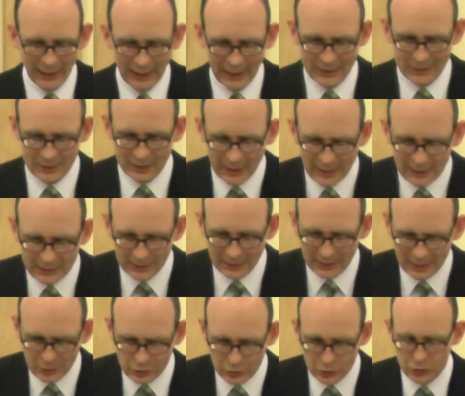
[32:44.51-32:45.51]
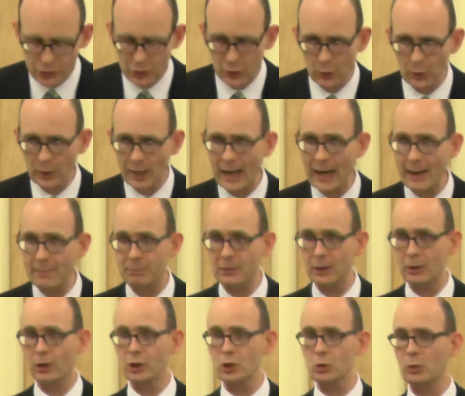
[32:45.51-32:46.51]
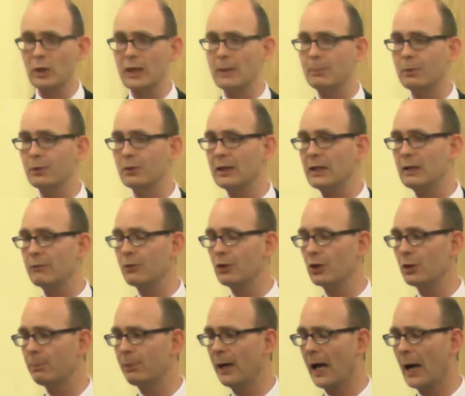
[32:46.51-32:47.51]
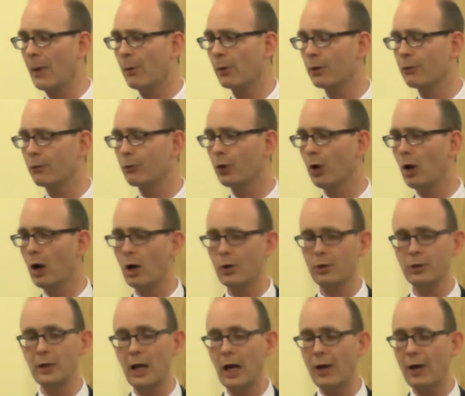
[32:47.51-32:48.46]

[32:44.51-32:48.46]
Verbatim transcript: as it is described because we believe in the power of God.